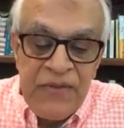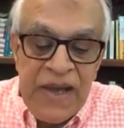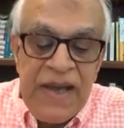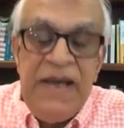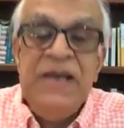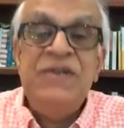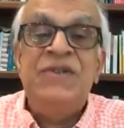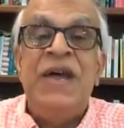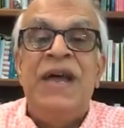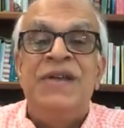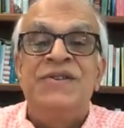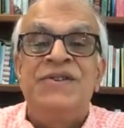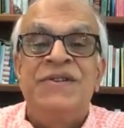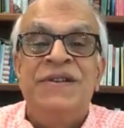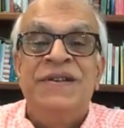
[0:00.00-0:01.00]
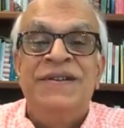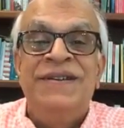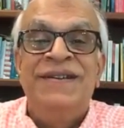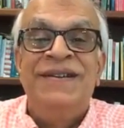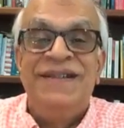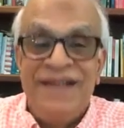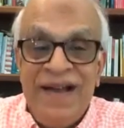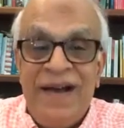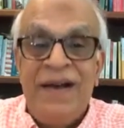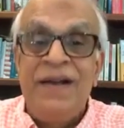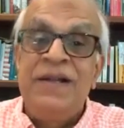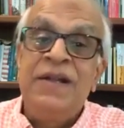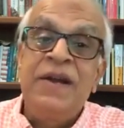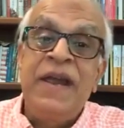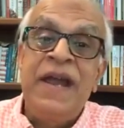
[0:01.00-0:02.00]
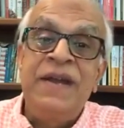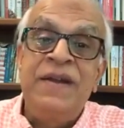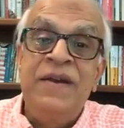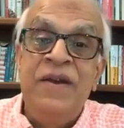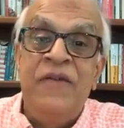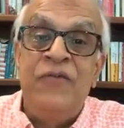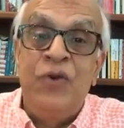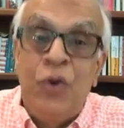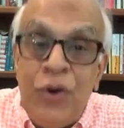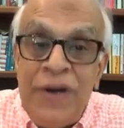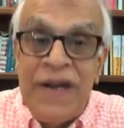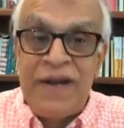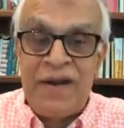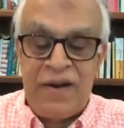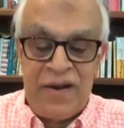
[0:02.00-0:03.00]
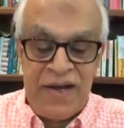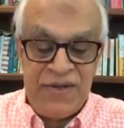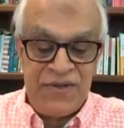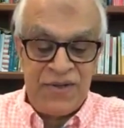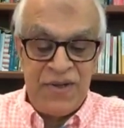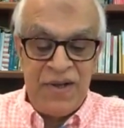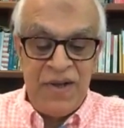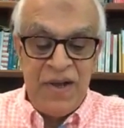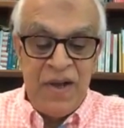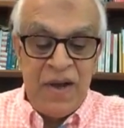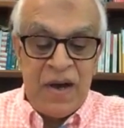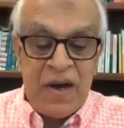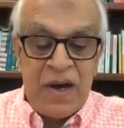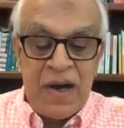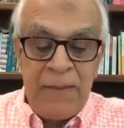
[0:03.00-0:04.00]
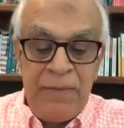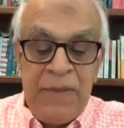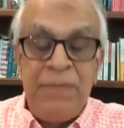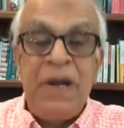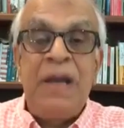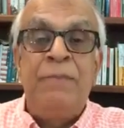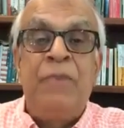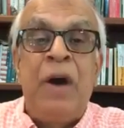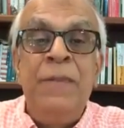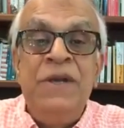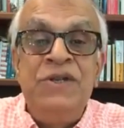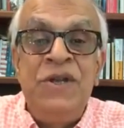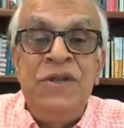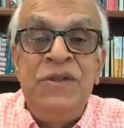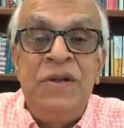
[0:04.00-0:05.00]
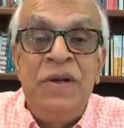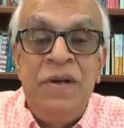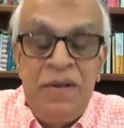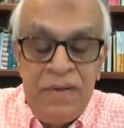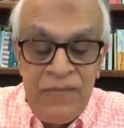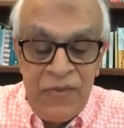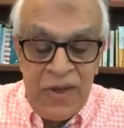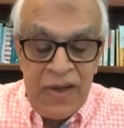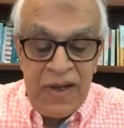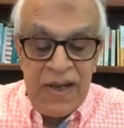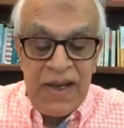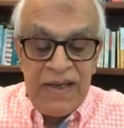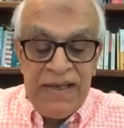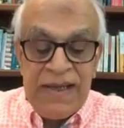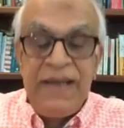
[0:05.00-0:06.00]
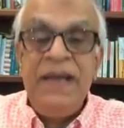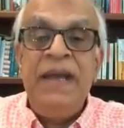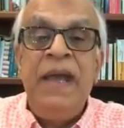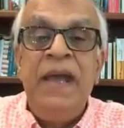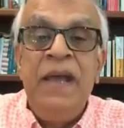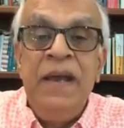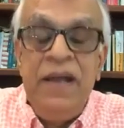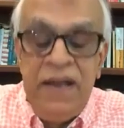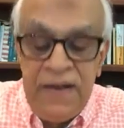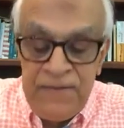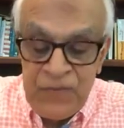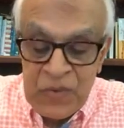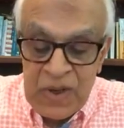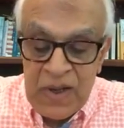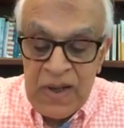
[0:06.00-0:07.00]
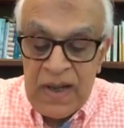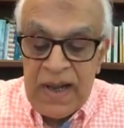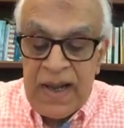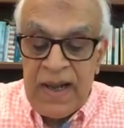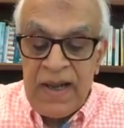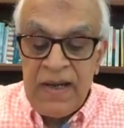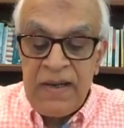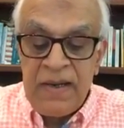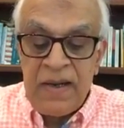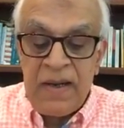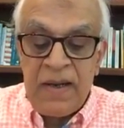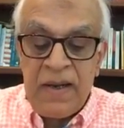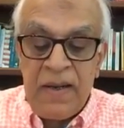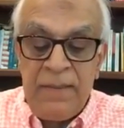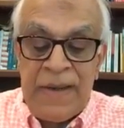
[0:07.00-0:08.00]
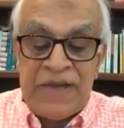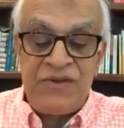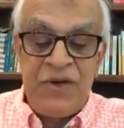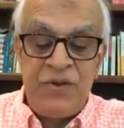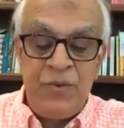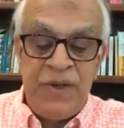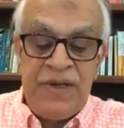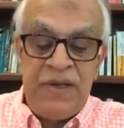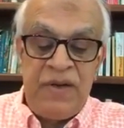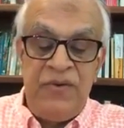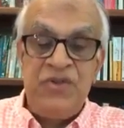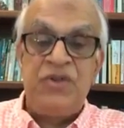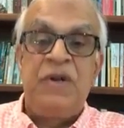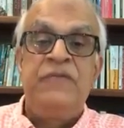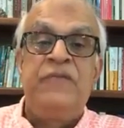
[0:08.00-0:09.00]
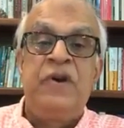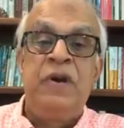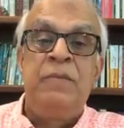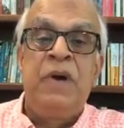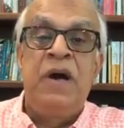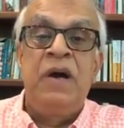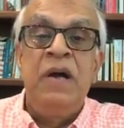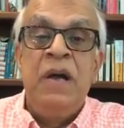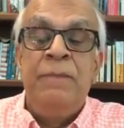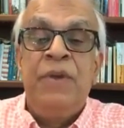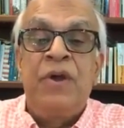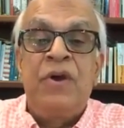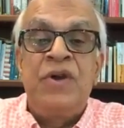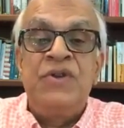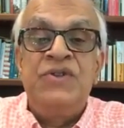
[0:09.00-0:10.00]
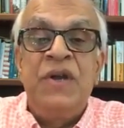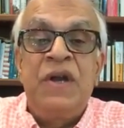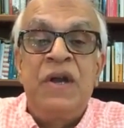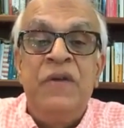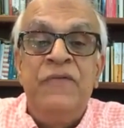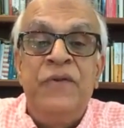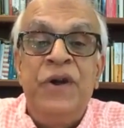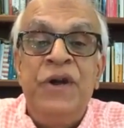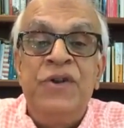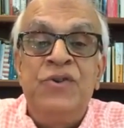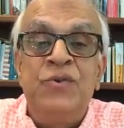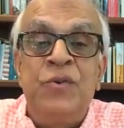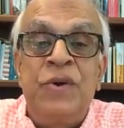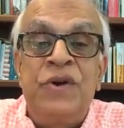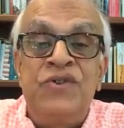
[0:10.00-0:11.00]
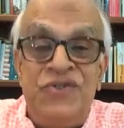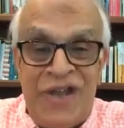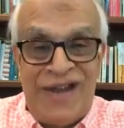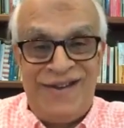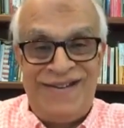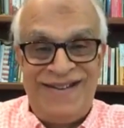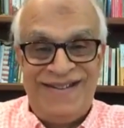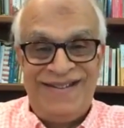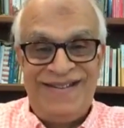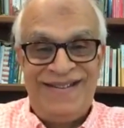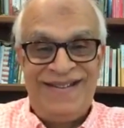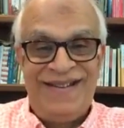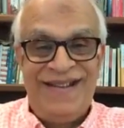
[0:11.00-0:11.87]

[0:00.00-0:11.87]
then he says another category of good NRIs are people like Bobby Jindal and Nikki Haley and Ambassador to India Richard Verma, because they're converted to Christianity.